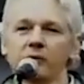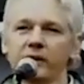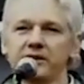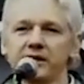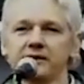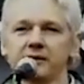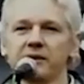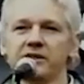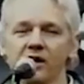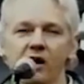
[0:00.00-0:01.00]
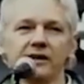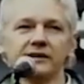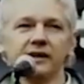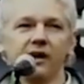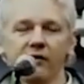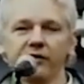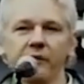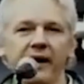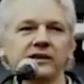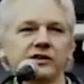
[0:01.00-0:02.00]
which is the majority of the
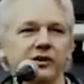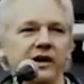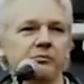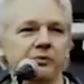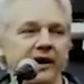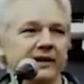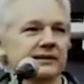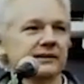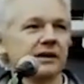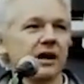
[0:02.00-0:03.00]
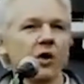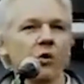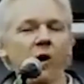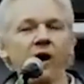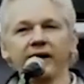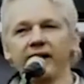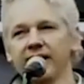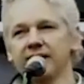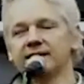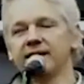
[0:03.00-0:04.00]
mainstream press, what
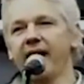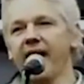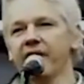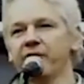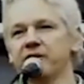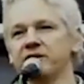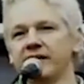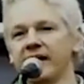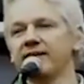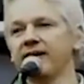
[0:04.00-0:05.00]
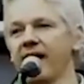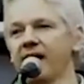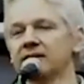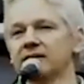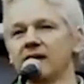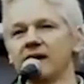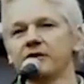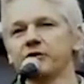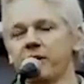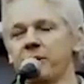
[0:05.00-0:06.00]
is the average death count
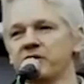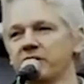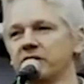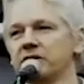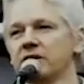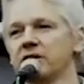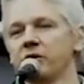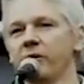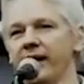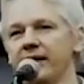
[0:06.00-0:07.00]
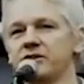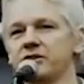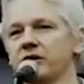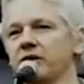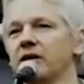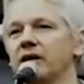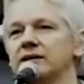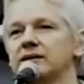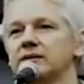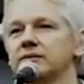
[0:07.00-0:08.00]
attributed to each
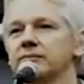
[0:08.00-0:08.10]
journalist?